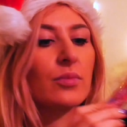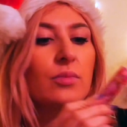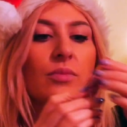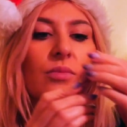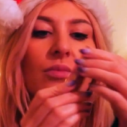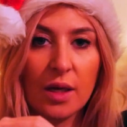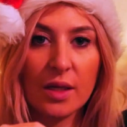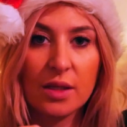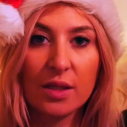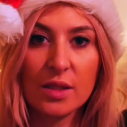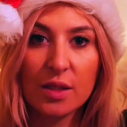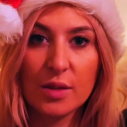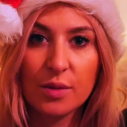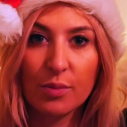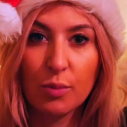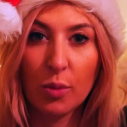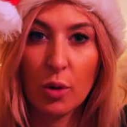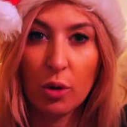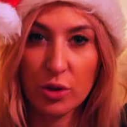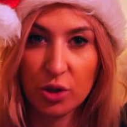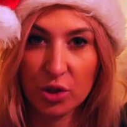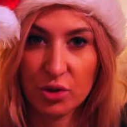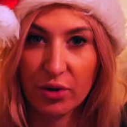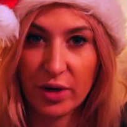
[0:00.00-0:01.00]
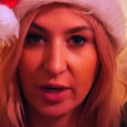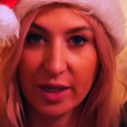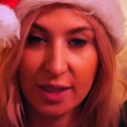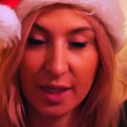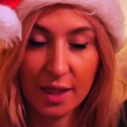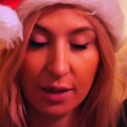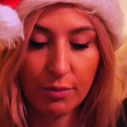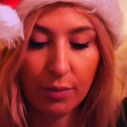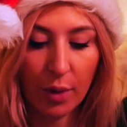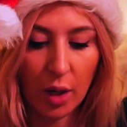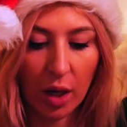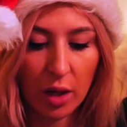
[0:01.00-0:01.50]
It's
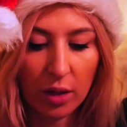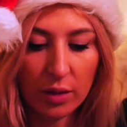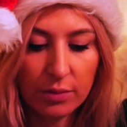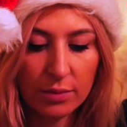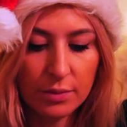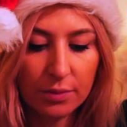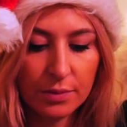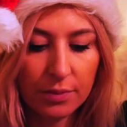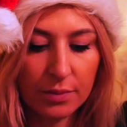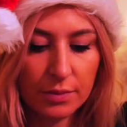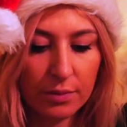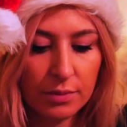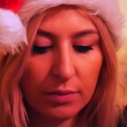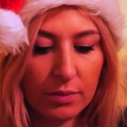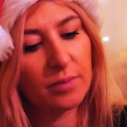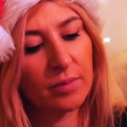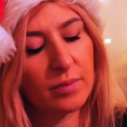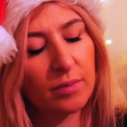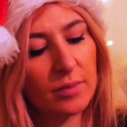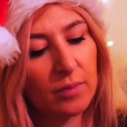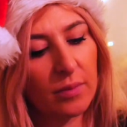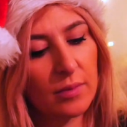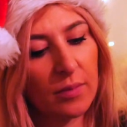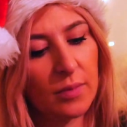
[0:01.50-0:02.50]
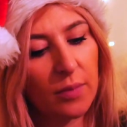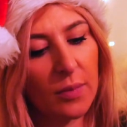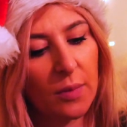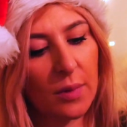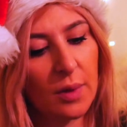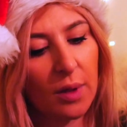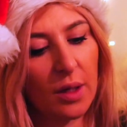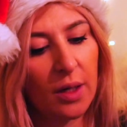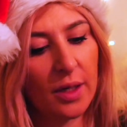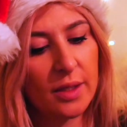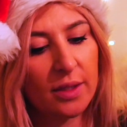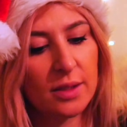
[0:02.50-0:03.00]
moisturizing balm.
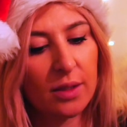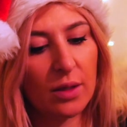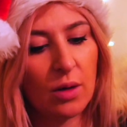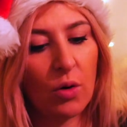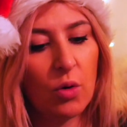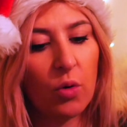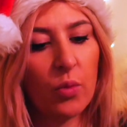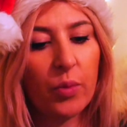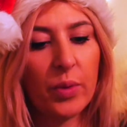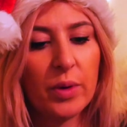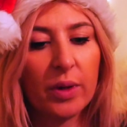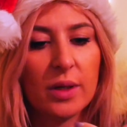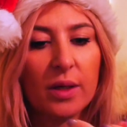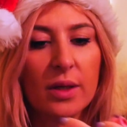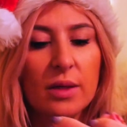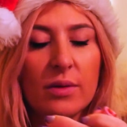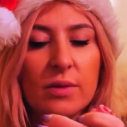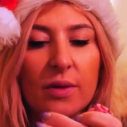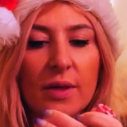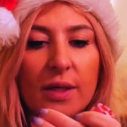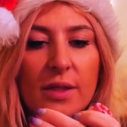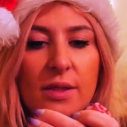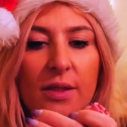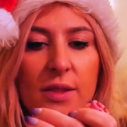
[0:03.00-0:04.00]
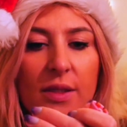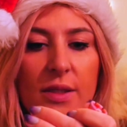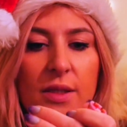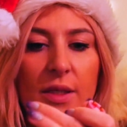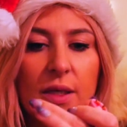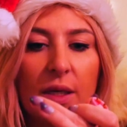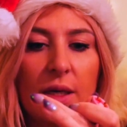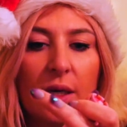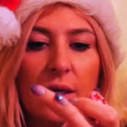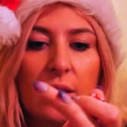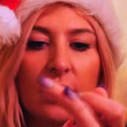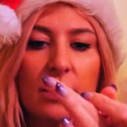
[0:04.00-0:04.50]
Let's open it and
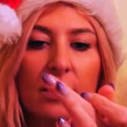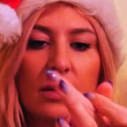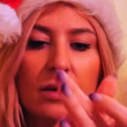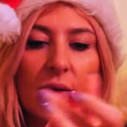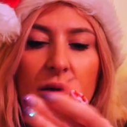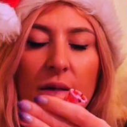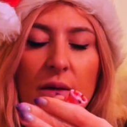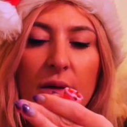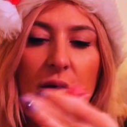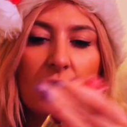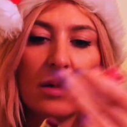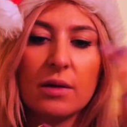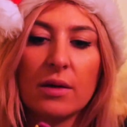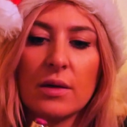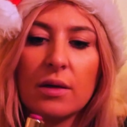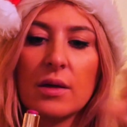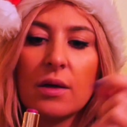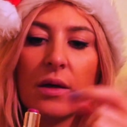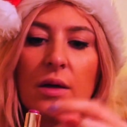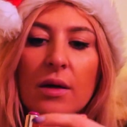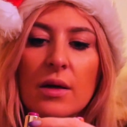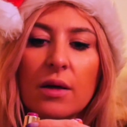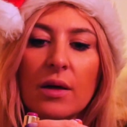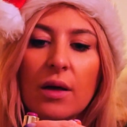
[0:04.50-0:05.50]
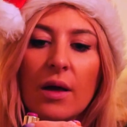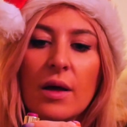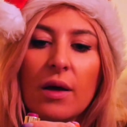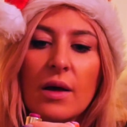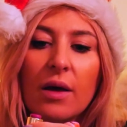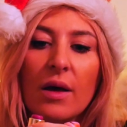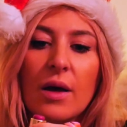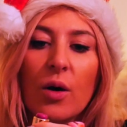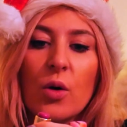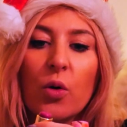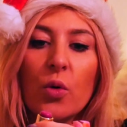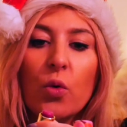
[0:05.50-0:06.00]
see.
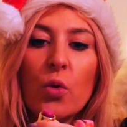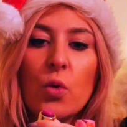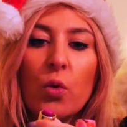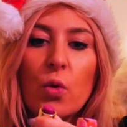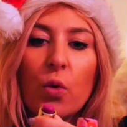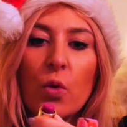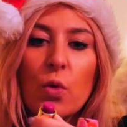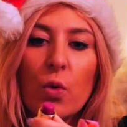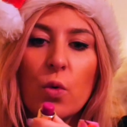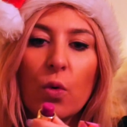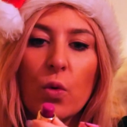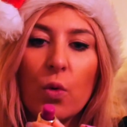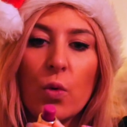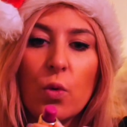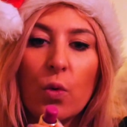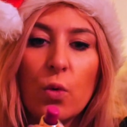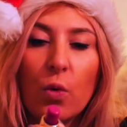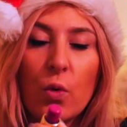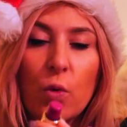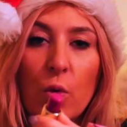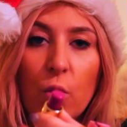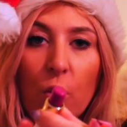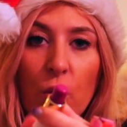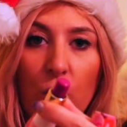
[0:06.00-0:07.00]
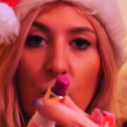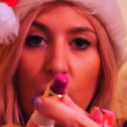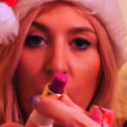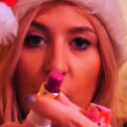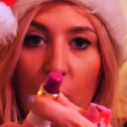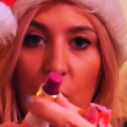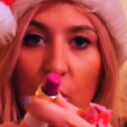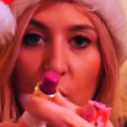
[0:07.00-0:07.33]
Ooh!